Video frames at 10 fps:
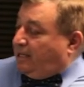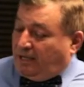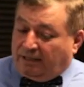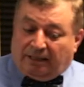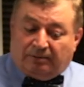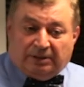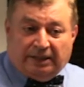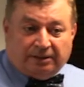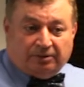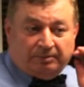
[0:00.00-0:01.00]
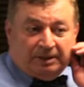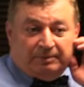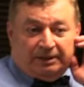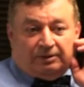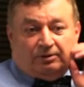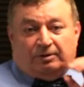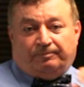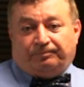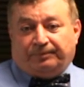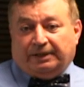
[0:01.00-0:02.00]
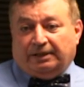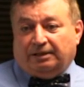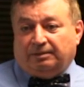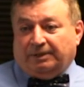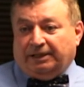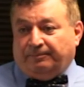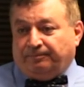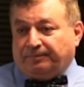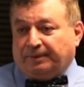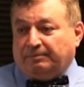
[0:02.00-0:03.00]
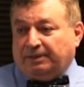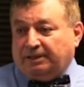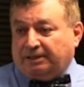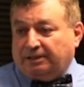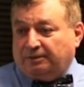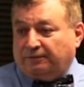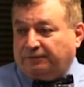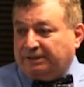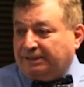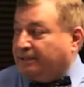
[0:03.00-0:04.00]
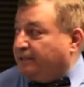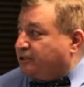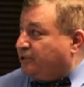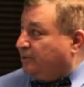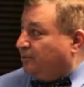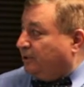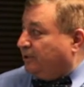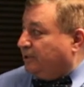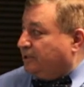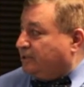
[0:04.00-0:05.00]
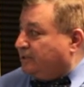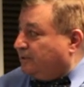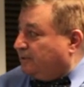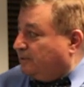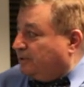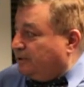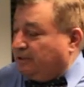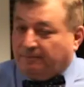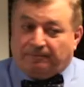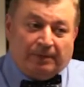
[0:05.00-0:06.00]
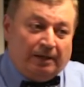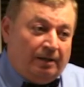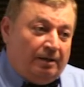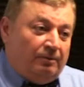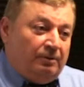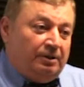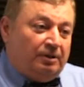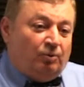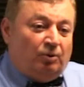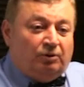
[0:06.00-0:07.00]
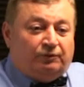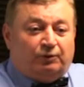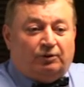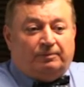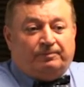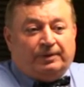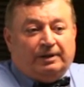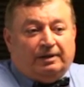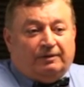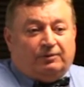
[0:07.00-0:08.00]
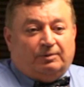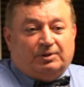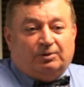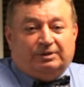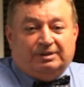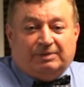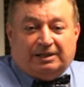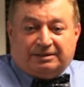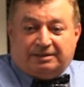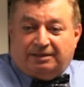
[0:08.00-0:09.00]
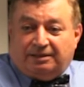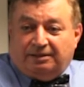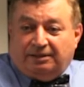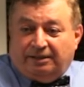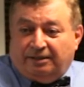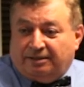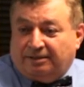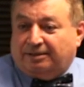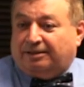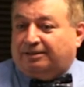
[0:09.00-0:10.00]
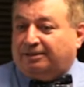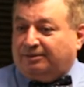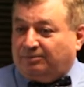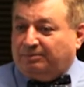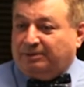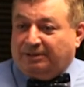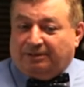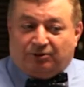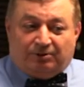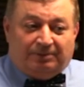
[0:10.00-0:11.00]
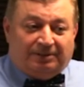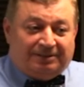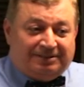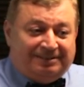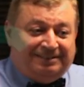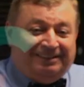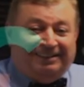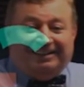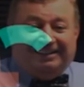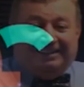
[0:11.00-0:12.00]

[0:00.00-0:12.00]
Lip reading: And I would like to maybe do end my kind of introduction with this, with a quote from the only Marx that I like, and that would be Gramsci Marx.